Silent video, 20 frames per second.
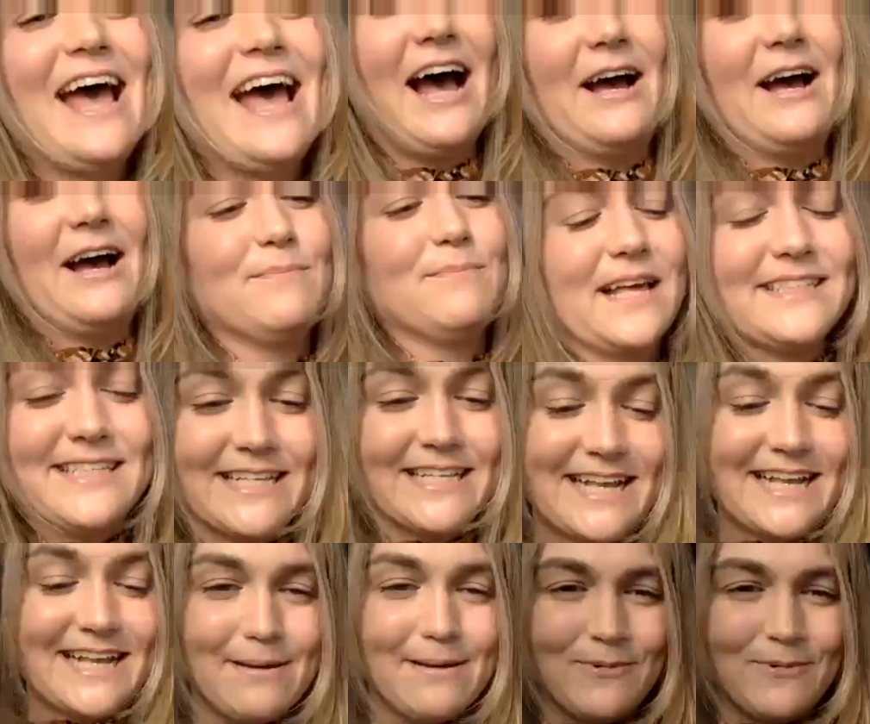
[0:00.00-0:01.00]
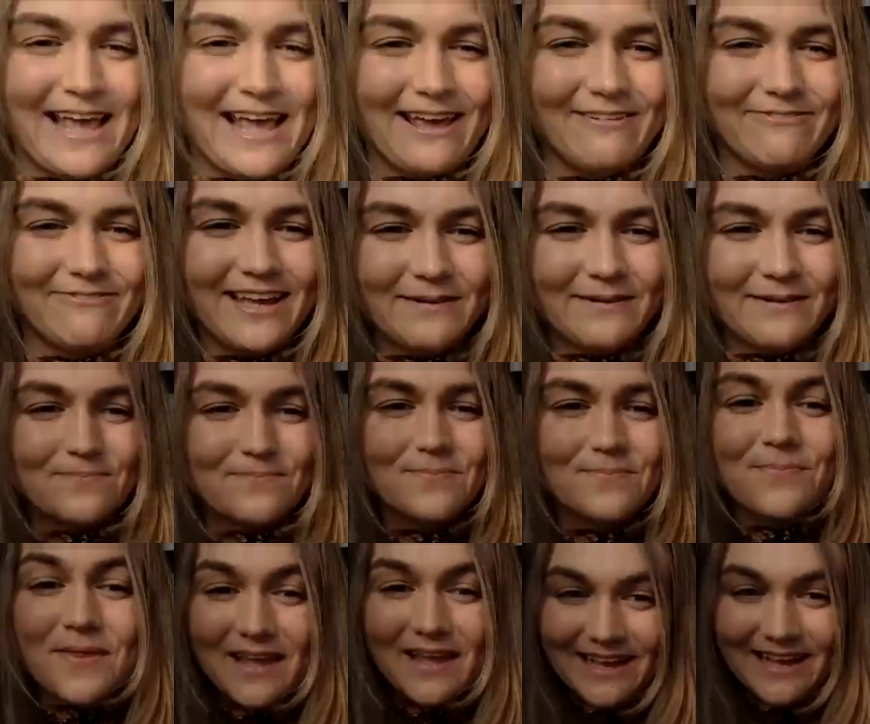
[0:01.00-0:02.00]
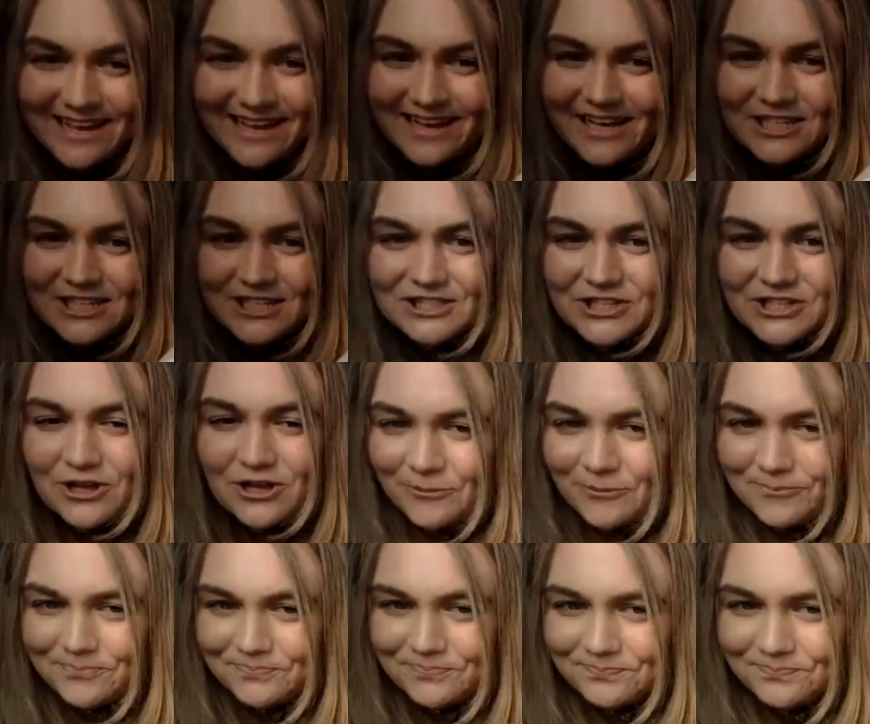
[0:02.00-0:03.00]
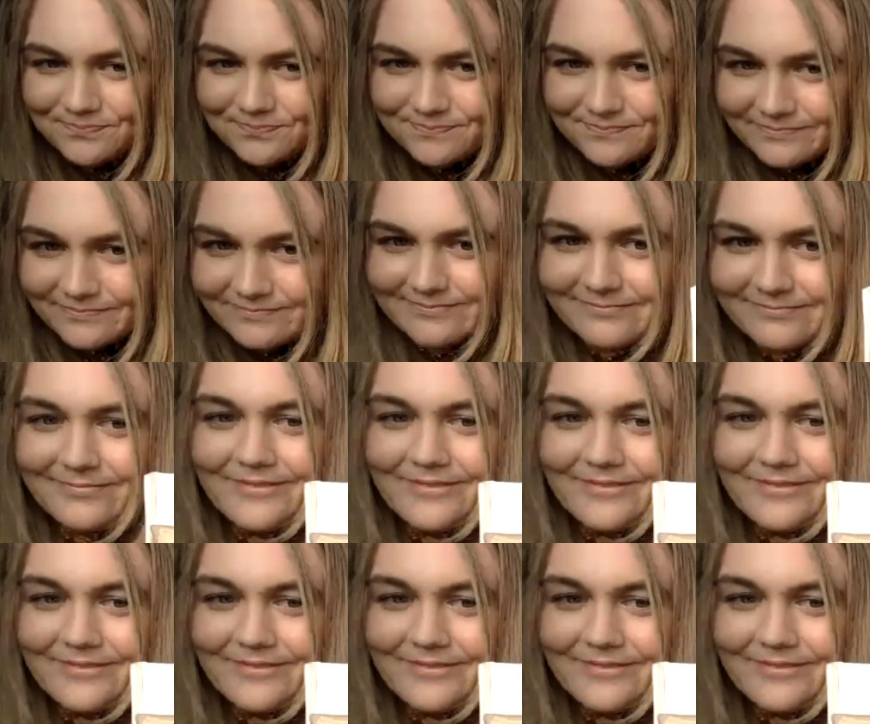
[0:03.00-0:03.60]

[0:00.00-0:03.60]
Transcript: Oh, it's a um, dress me. bed. You could buy you buy it as a dress bed.